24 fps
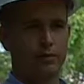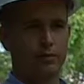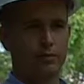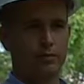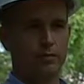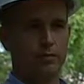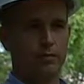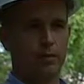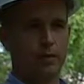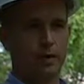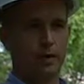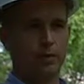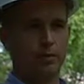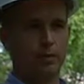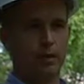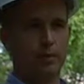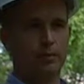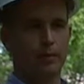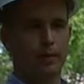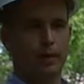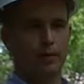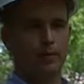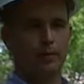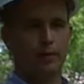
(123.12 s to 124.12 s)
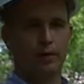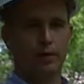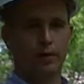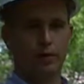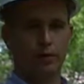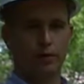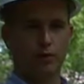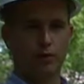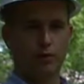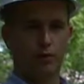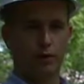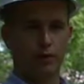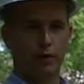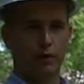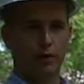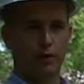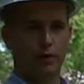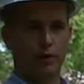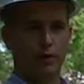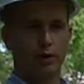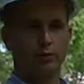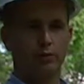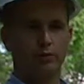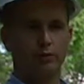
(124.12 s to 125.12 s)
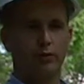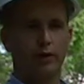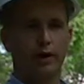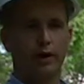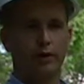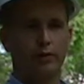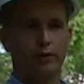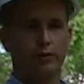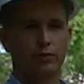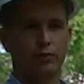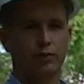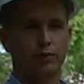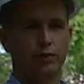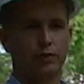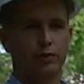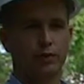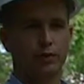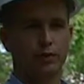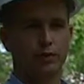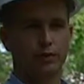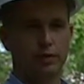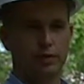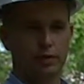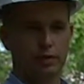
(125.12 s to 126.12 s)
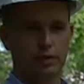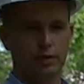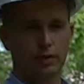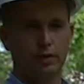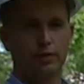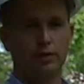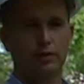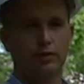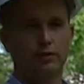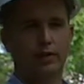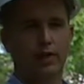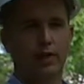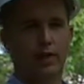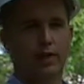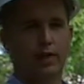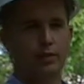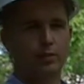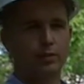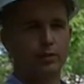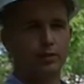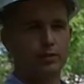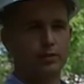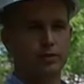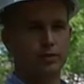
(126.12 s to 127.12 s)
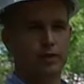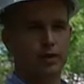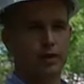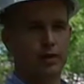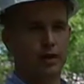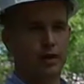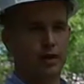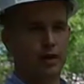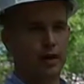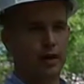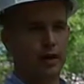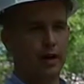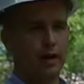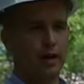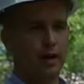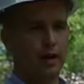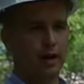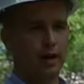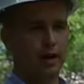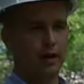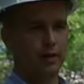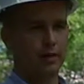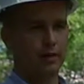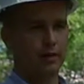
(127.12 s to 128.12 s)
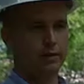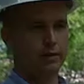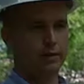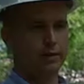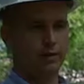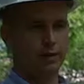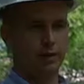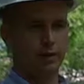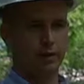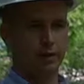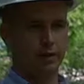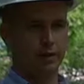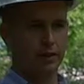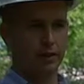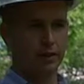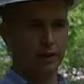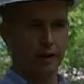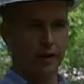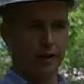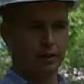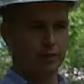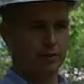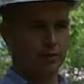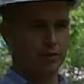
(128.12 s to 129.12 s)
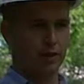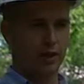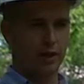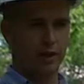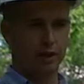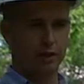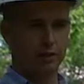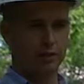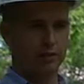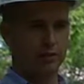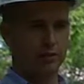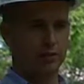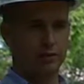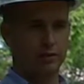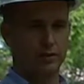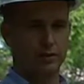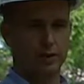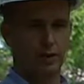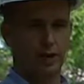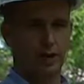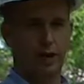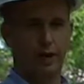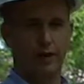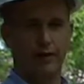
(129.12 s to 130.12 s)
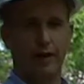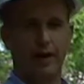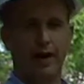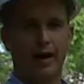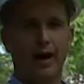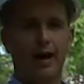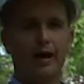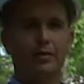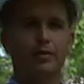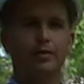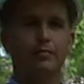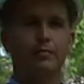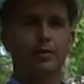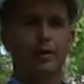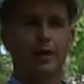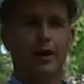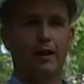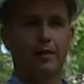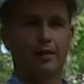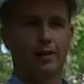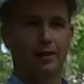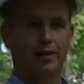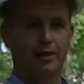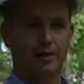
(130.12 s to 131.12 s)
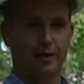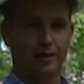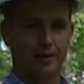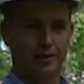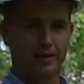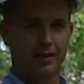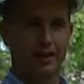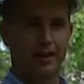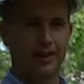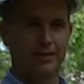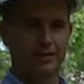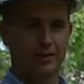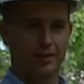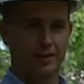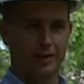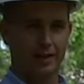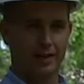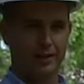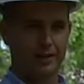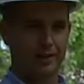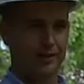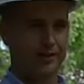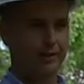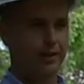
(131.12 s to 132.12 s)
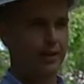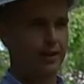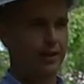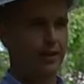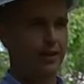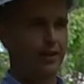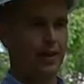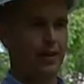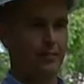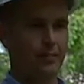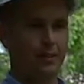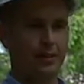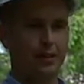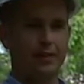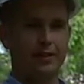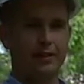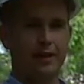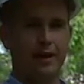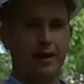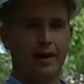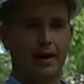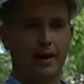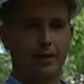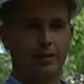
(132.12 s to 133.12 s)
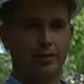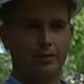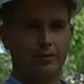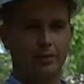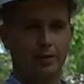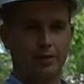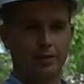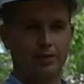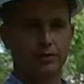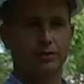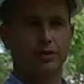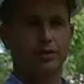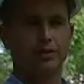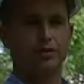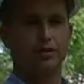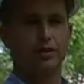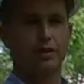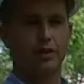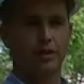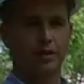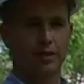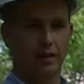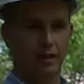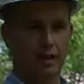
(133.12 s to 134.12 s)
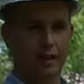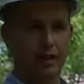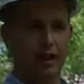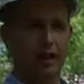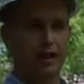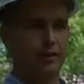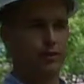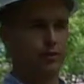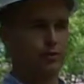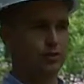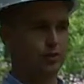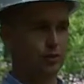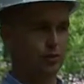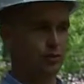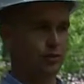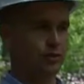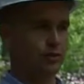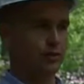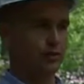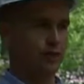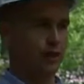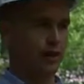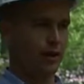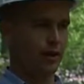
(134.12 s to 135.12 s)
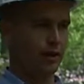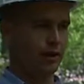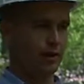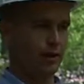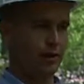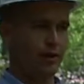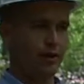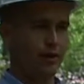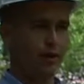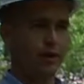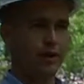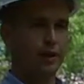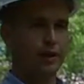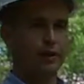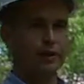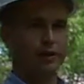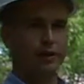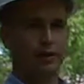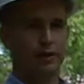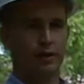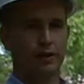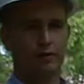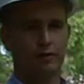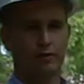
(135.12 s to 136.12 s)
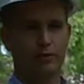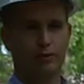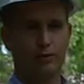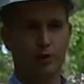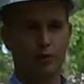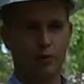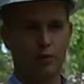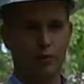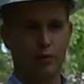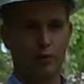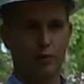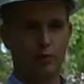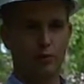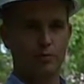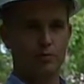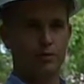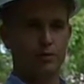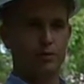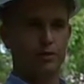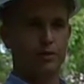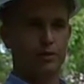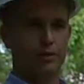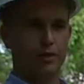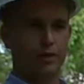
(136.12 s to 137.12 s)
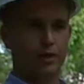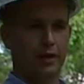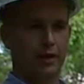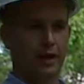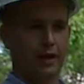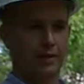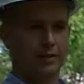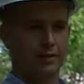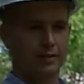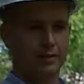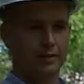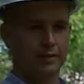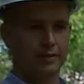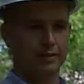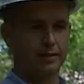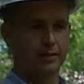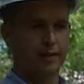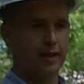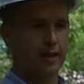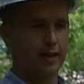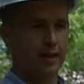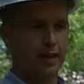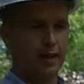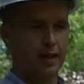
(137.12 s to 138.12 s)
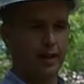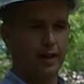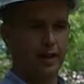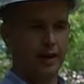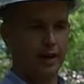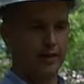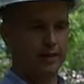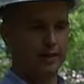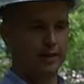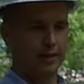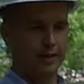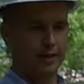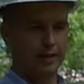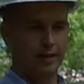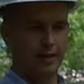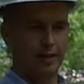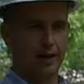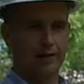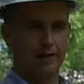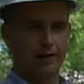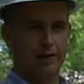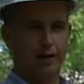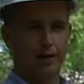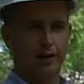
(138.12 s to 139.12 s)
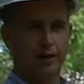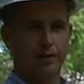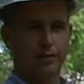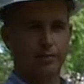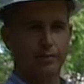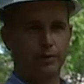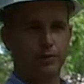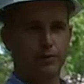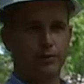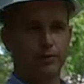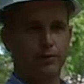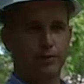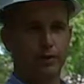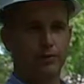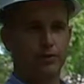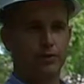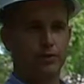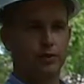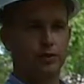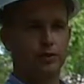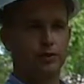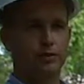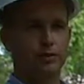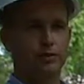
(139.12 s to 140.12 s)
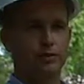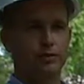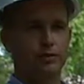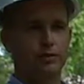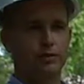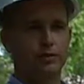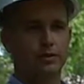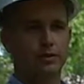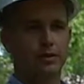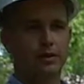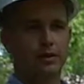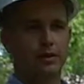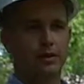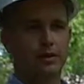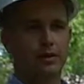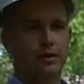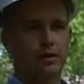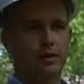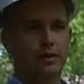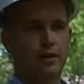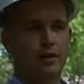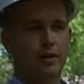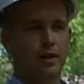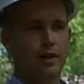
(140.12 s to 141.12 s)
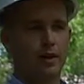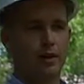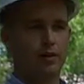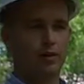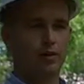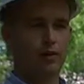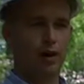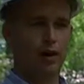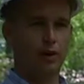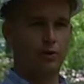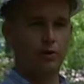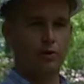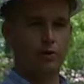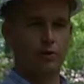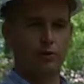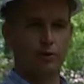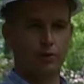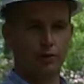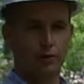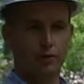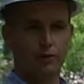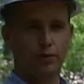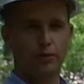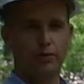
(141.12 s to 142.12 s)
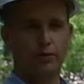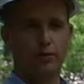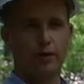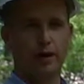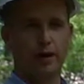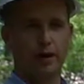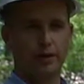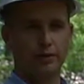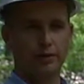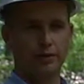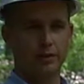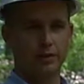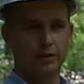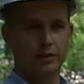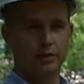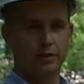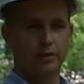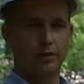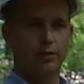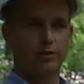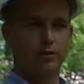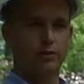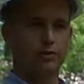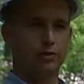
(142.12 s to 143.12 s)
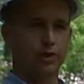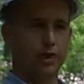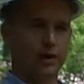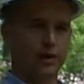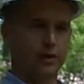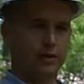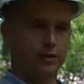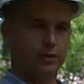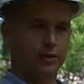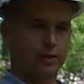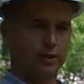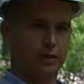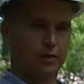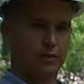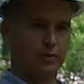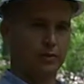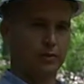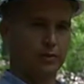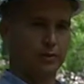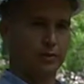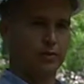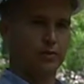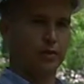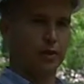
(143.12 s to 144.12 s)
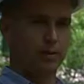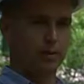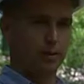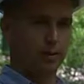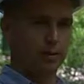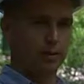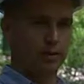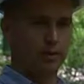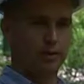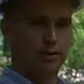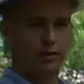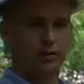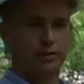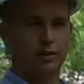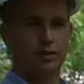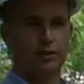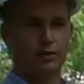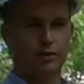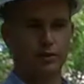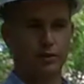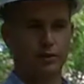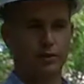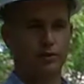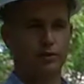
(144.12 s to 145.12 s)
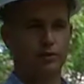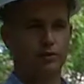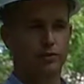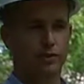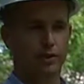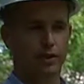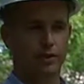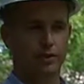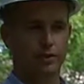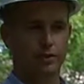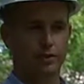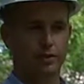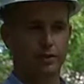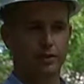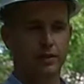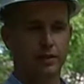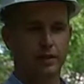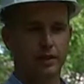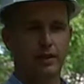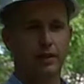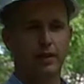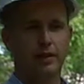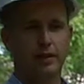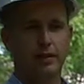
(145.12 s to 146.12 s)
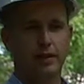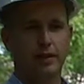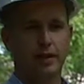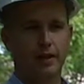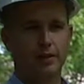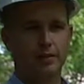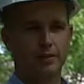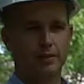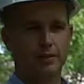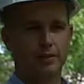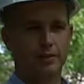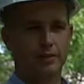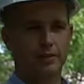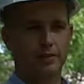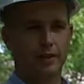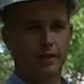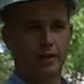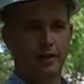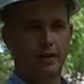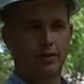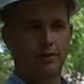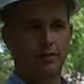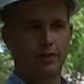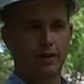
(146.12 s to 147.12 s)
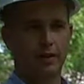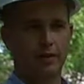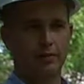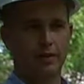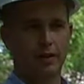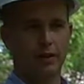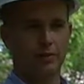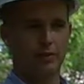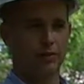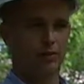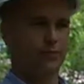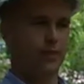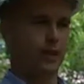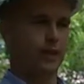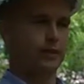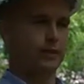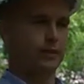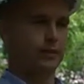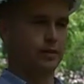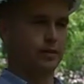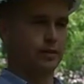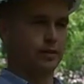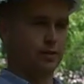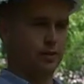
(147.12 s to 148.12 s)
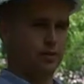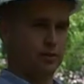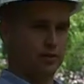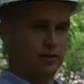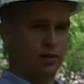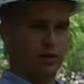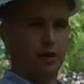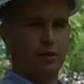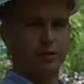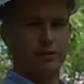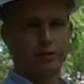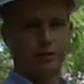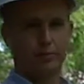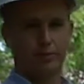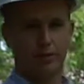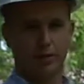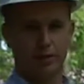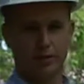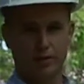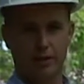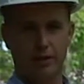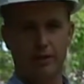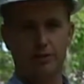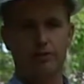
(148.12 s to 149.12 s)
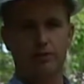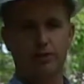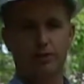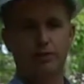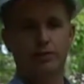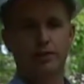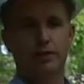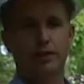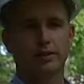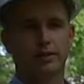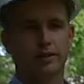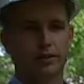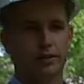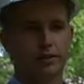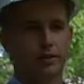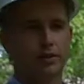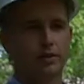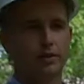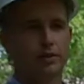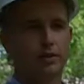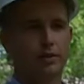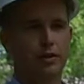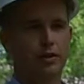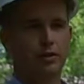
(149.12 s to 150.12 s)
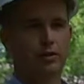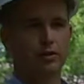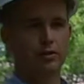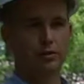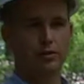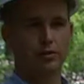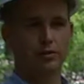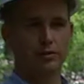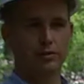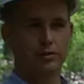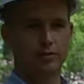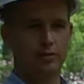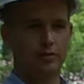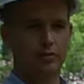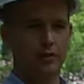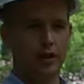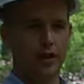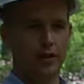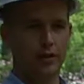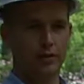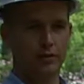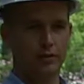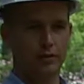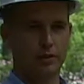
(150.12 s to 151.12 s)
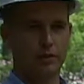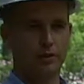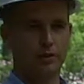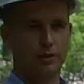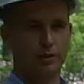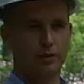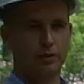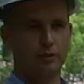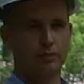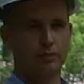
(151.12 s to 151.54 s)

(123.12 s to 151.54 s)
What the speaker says: a big bulk of the work goes right through the center of campus, and during class change, I haven't been out here during class change that many times, but it's just a lot of students out here getting from their dorms to their classes, and to get that volume of students across and through the project that we're trying to do demolition and new construction, that's affected the construction, but it's also affected the students and faculty too.